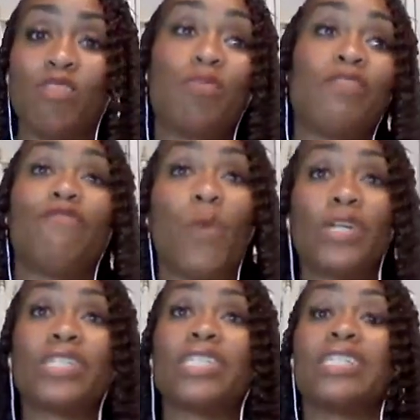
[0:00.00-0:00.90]
We've been
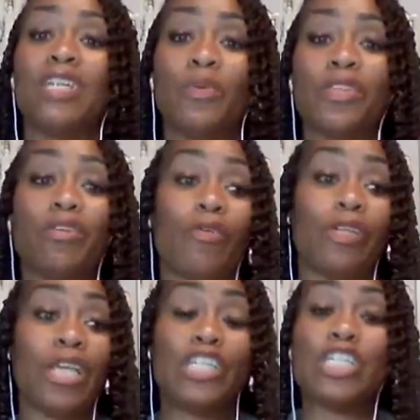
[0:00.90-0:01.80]
forced to deal with our
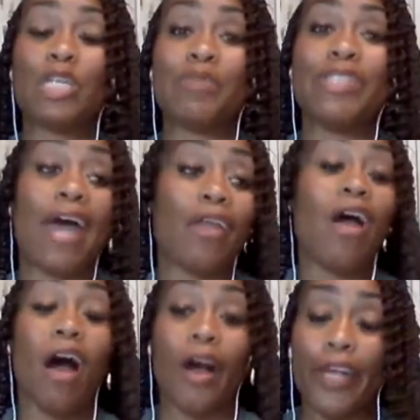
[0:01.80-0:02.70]
relationships that
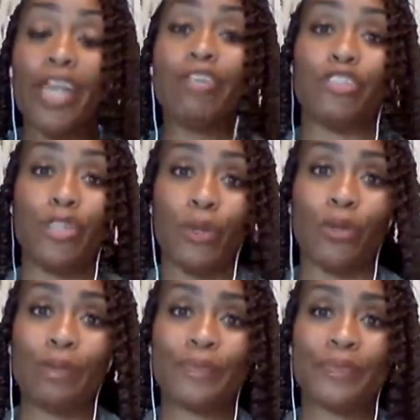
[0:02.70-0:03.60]
are inner
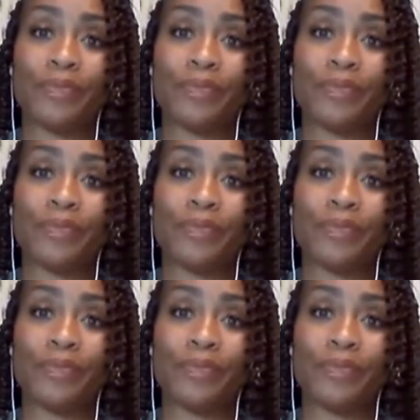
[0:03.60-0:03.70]
circle.